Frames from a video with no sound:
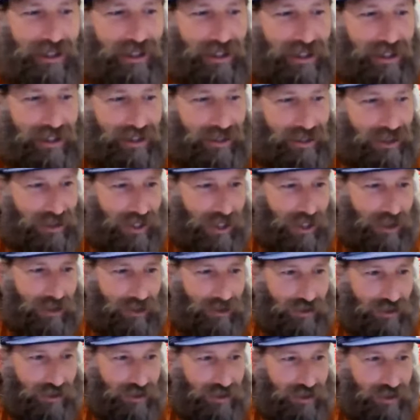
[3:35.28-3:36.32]
a
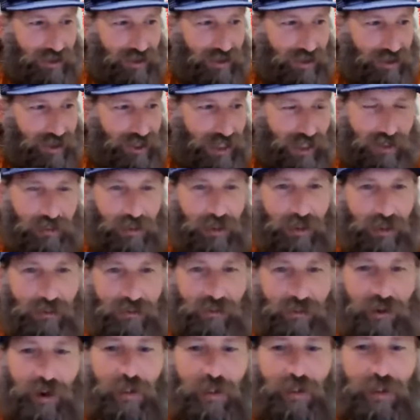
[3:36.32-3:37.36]
sales team
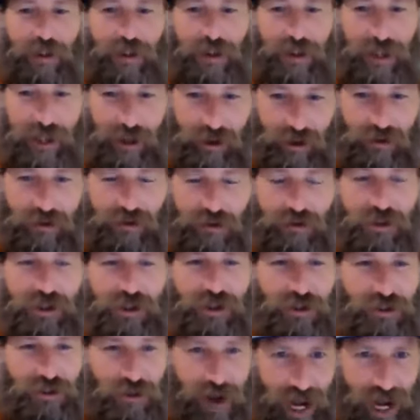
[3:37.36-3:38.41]
from literal
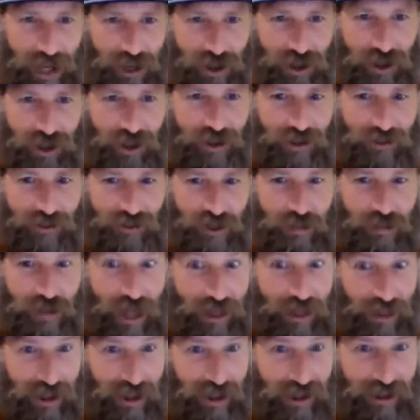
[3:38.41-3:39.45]
scratch, from yes.
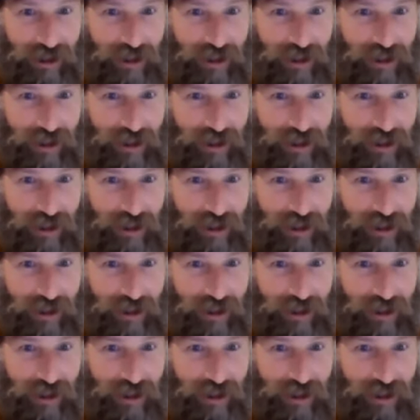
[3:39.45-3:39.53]
nothing.